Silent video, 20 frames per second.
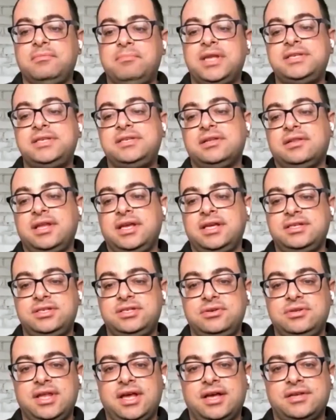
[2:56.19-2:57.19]
mid to late
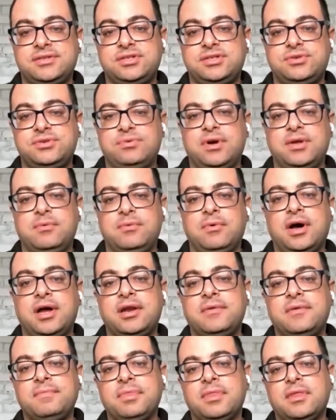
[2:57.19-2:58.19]

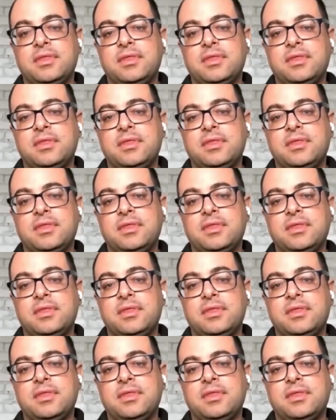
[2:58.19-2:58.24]
2021.